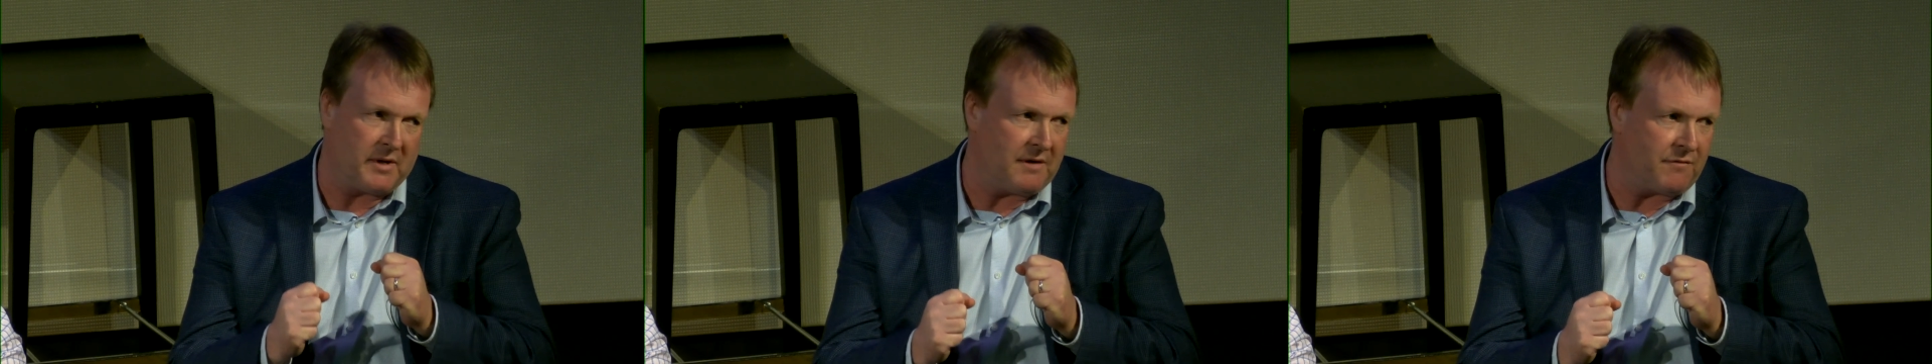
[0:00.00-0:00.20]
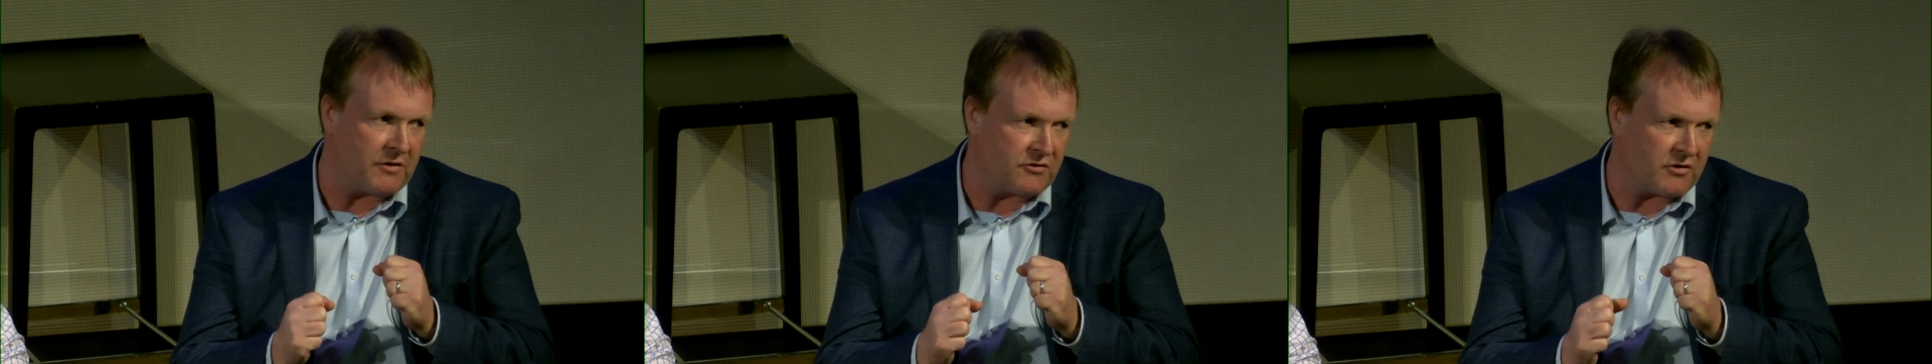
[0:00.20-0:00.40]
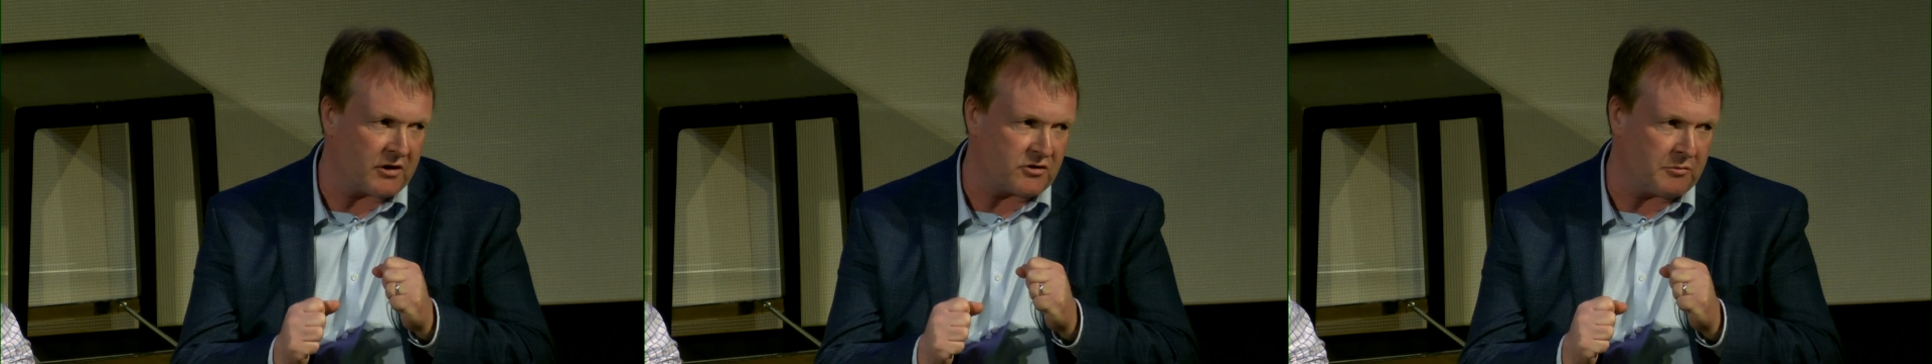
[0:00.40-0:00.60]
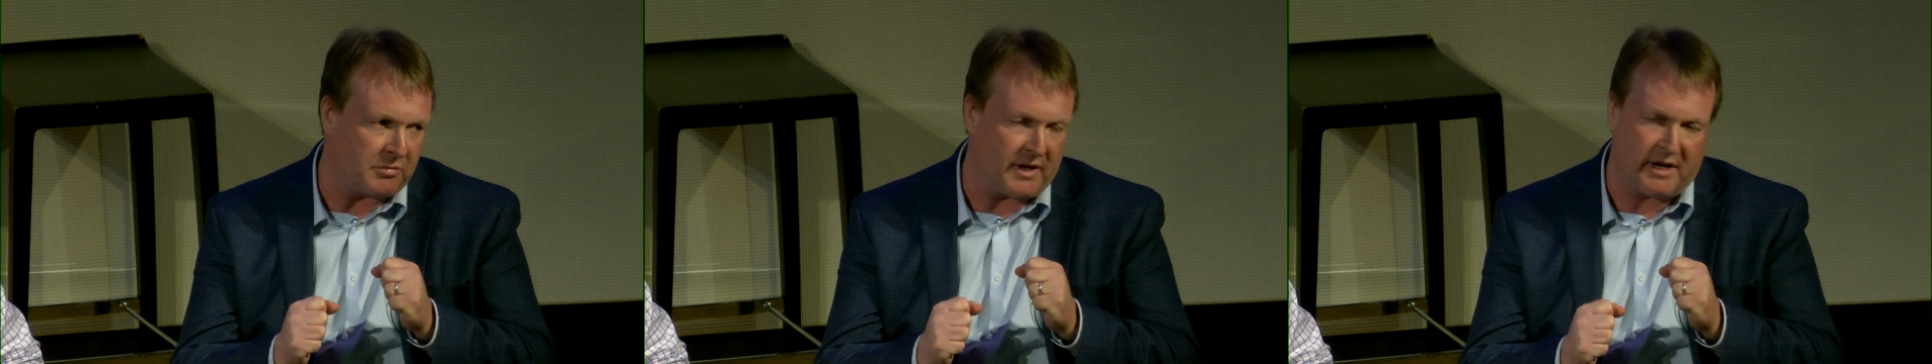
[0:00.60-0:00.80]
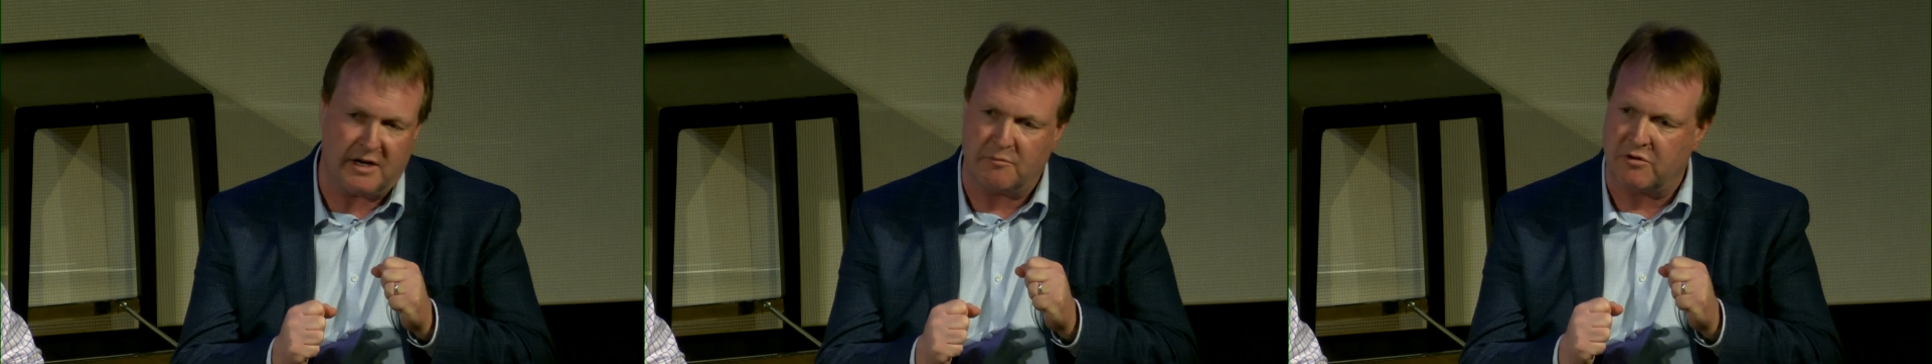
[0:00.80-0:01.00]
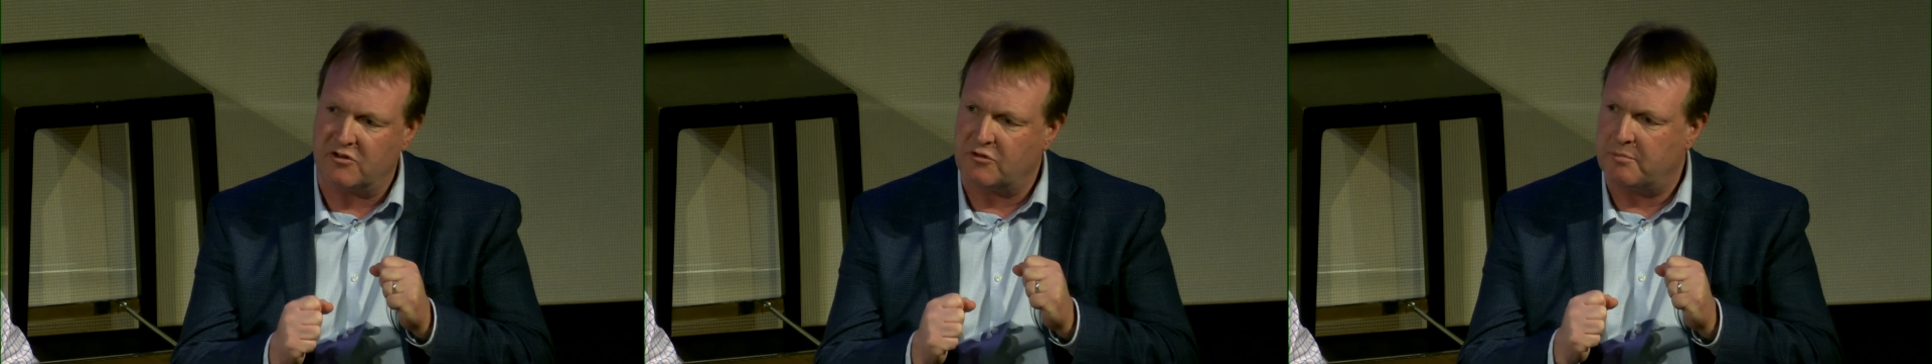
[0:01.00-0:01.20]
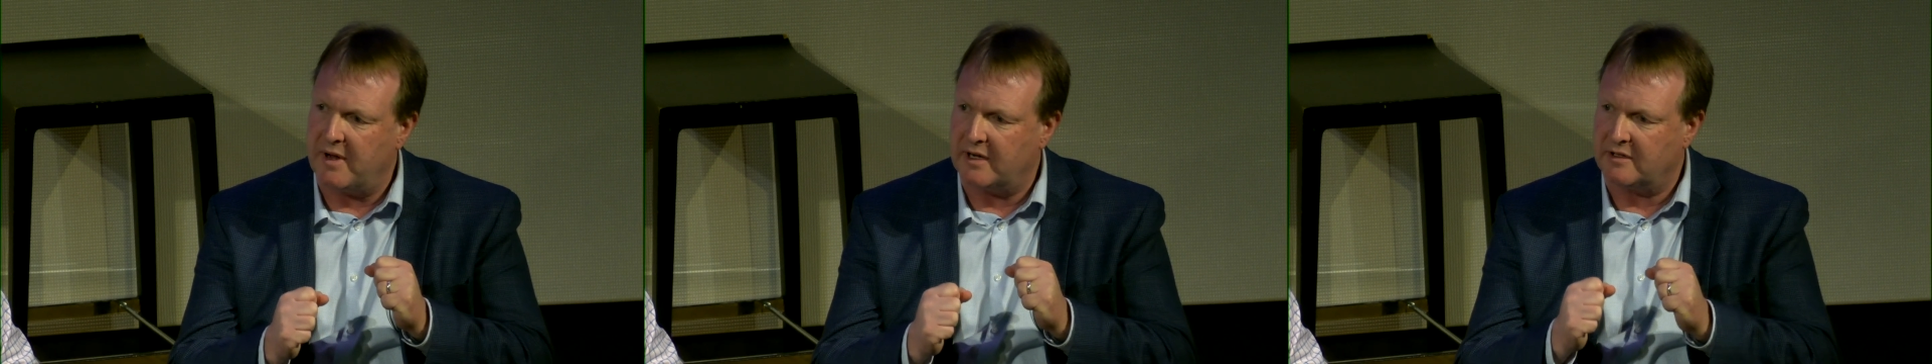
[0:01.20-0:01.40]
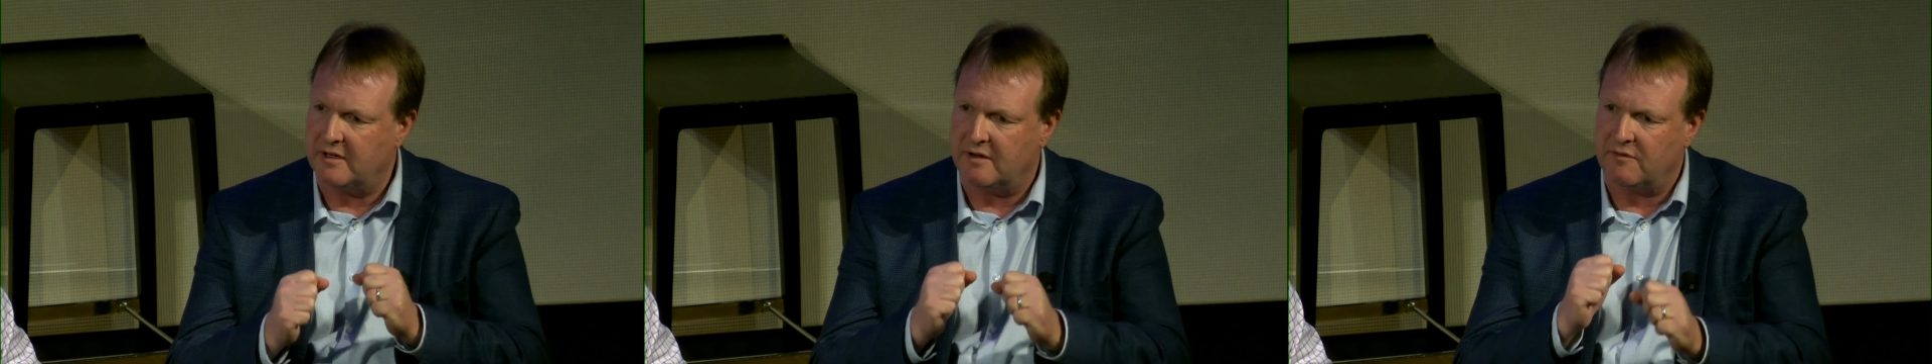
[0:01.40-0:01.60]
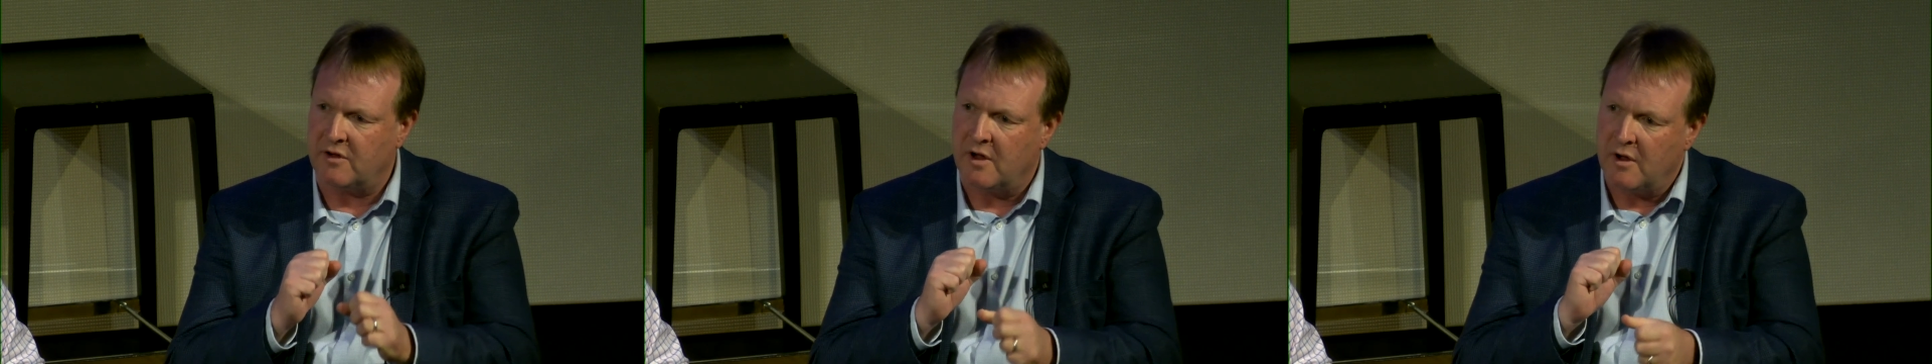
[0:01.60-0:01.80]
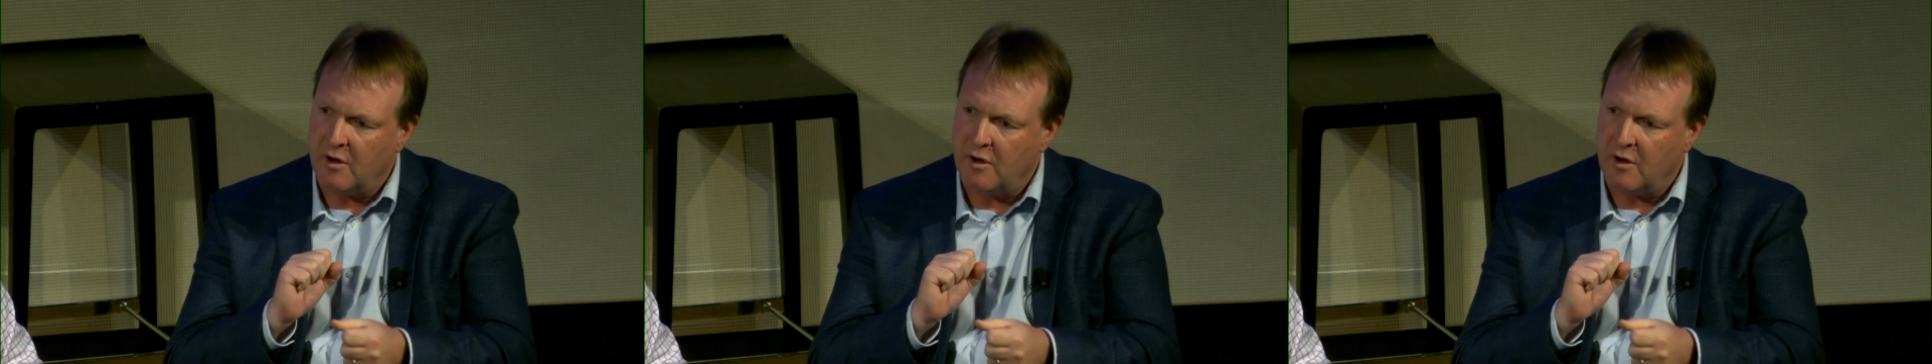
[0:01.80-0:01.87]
infrastructure planning perspective,